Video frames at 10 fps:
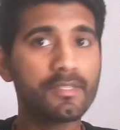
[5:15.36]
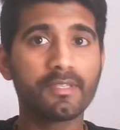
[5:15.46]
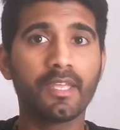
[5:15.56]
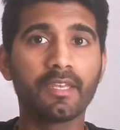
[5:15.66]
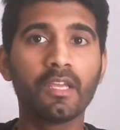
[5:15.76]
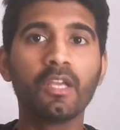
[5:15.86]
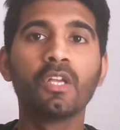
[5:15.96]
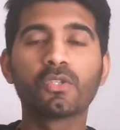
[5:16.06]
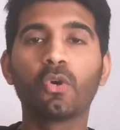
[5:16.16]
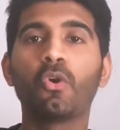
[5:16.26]
isn't it?
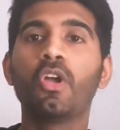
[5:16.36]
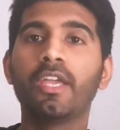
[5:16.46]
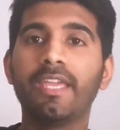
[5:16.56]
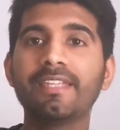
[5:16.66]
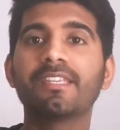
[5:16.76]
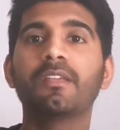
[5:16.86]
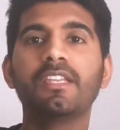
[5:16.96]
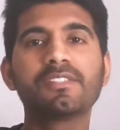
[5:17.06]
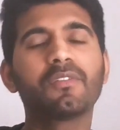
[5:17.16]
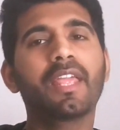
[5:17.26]
So
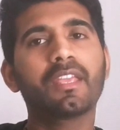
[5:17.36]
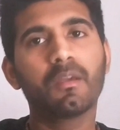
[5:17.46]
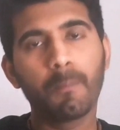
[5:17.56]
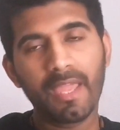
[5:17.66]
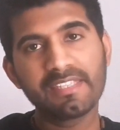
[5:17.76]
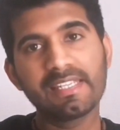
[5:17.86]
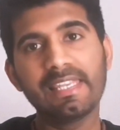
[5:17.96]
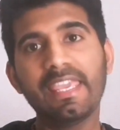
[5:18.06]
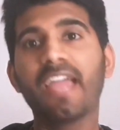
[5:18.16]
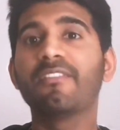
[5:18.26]
it's like
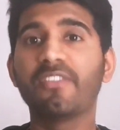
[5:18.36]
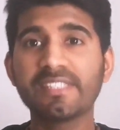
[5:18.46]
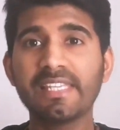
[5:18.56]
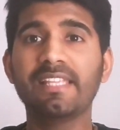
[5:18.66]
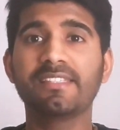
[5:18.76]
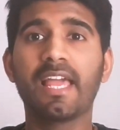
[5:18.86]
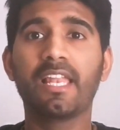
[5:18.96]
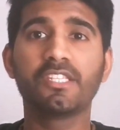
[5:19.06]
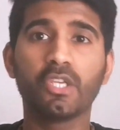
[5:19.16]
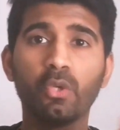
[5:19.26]
mentally and physically
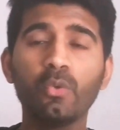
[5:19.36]
challenging.